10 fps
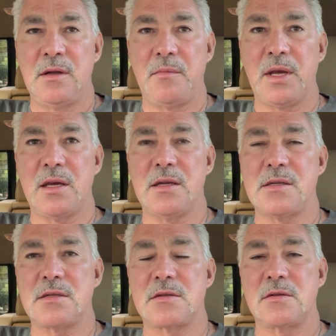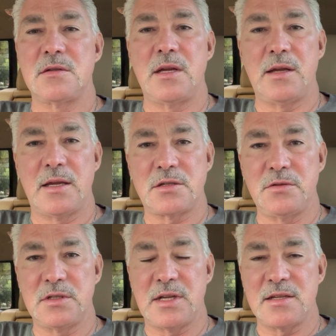Because as
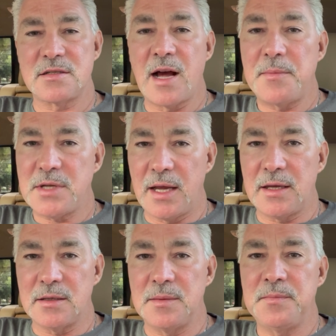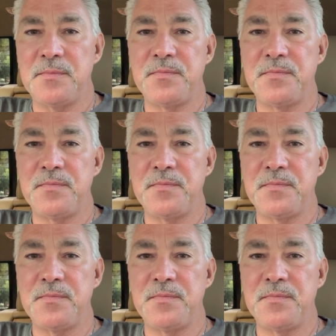soon as I stopped taking them,